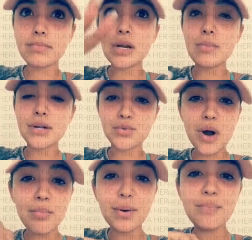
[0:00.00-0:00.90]
pretty much
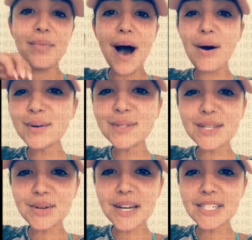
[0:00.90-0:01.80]
wrap up that whole
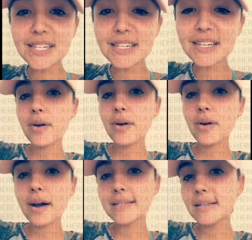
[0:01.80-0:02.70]
situation.
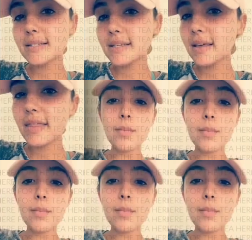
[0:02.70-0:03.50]
You guys had to see that was.